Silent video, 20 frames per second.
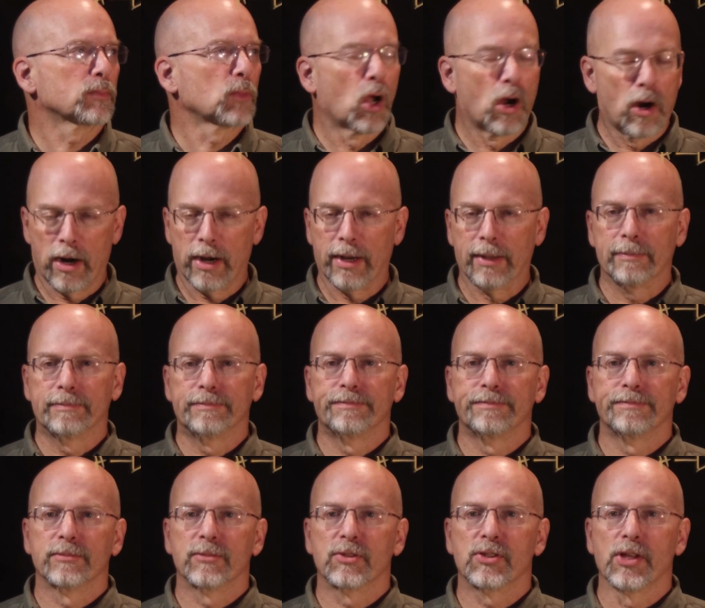All right.
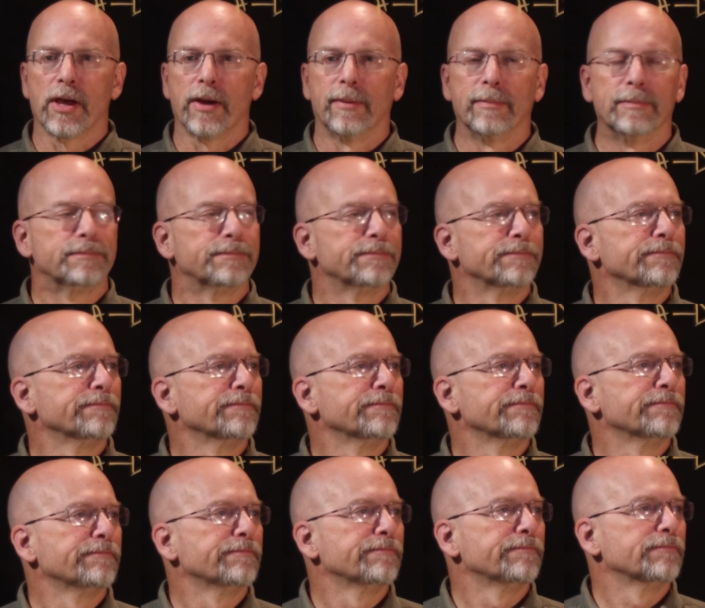So
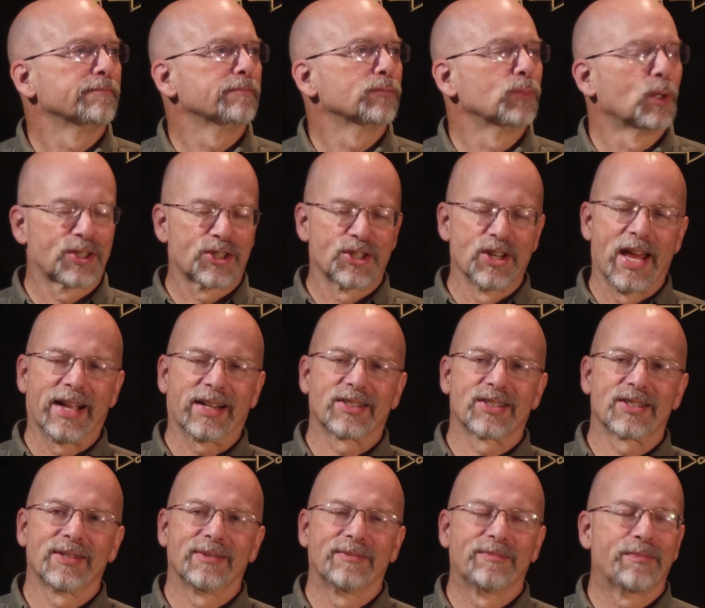what's
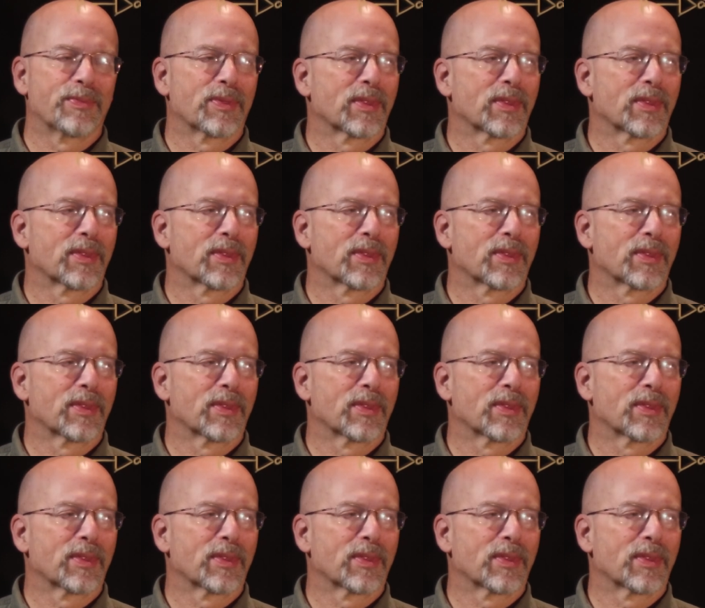next?